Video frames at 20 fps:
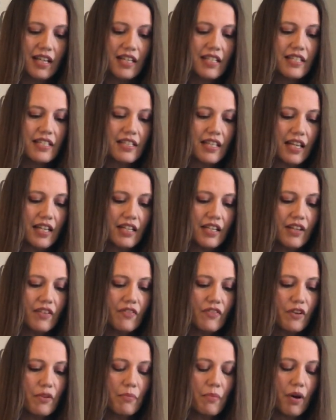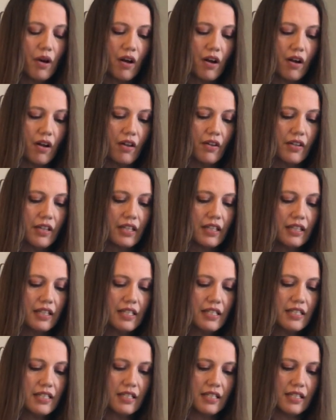Sending for Paul, they
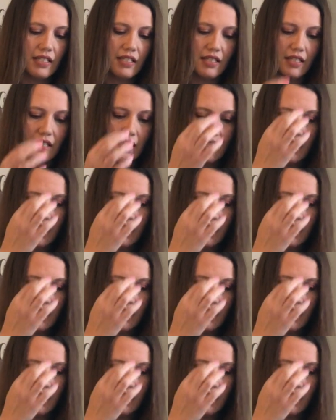listened